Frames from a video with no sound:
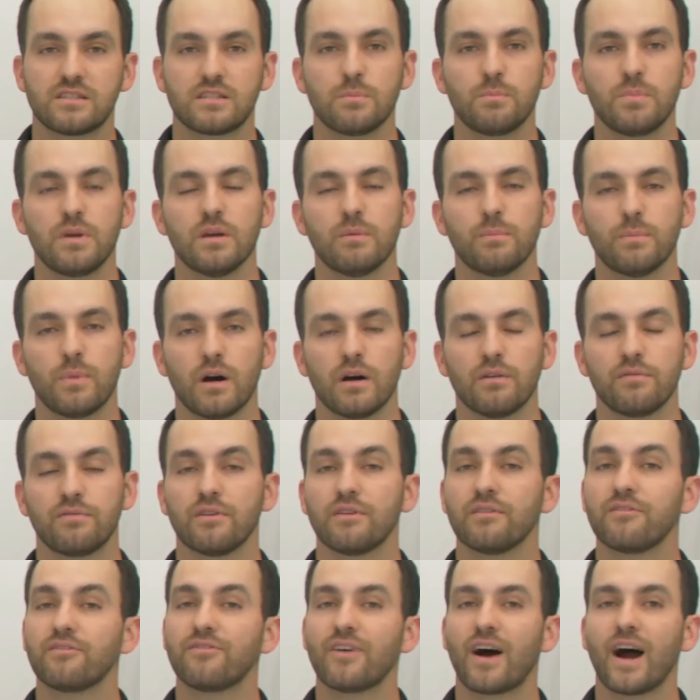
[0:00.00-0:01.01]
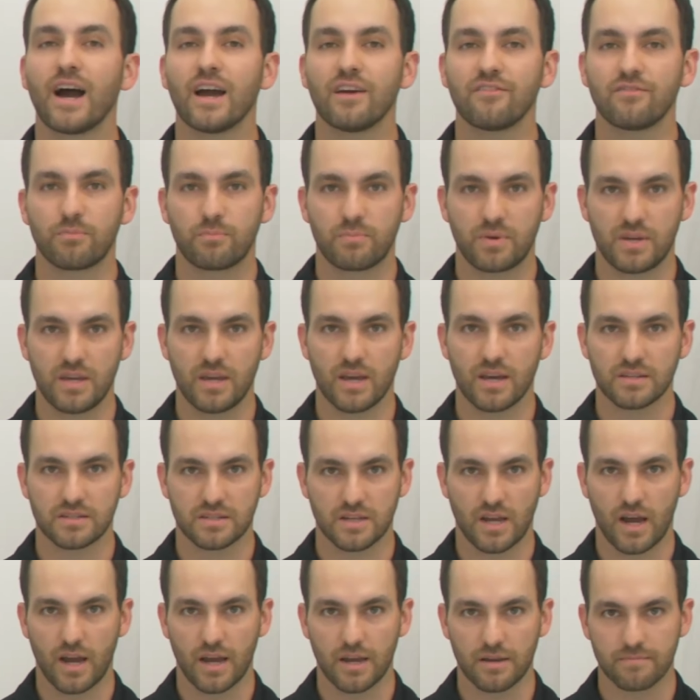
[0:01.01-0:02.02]
to be above 5
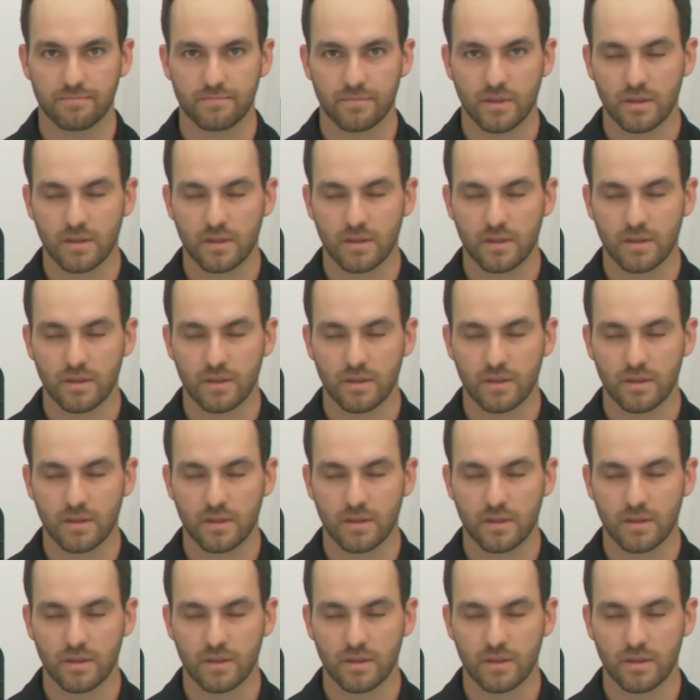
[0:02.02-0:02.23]
psi.